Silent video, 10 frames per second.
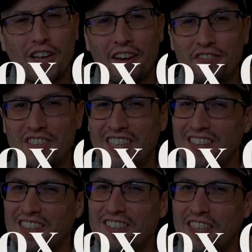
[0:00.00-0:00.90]
I've
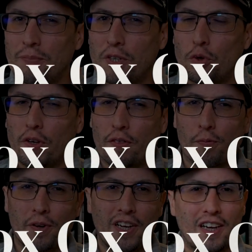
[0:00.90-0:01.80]
seen this thing between
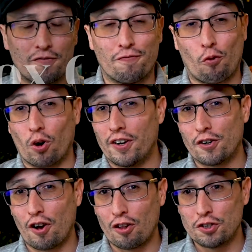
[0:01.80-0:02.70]
$300 and
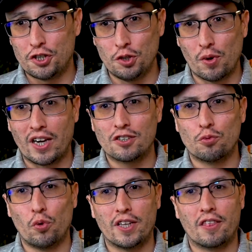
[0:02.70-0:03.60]
$400 US
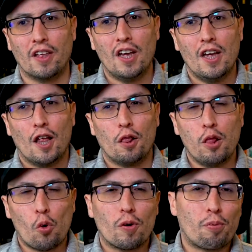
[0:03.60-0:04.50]
with
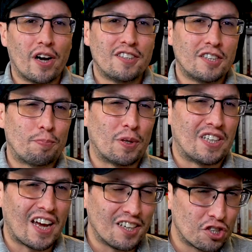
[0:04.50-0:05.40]
lower prices
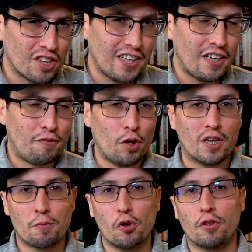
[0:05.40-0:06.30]
potentially if you end
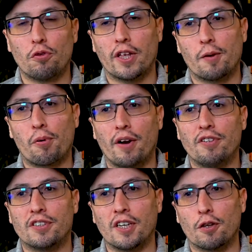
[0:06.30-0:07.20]
up going through like a
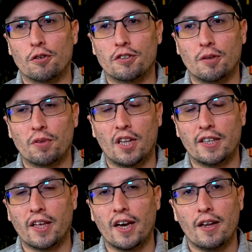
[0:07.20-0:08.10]
private seller or something
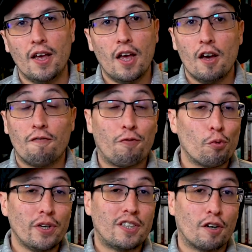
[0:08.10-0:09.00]
like that. Full
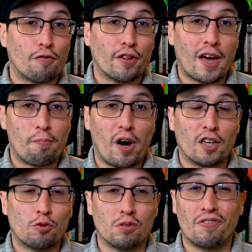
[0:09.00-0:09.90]
retail for that
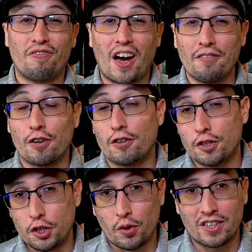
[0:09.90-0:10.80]
box was
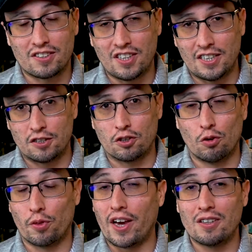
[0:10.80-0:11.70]
$500 USD.
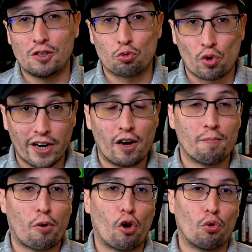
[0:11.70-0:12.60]
So that is right
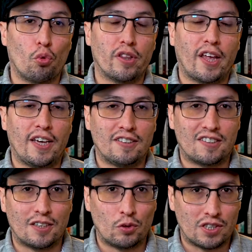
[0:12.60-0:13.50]
on par with a
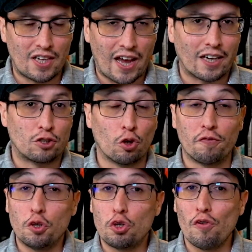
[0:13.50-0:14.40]
Series X. So if
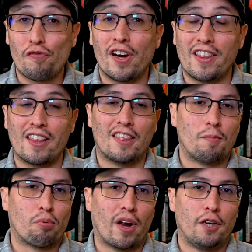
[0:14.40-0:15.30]
you do find that
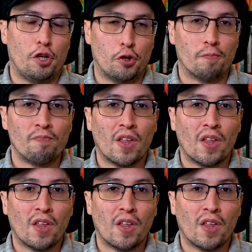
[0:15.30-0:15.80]
thing brand new,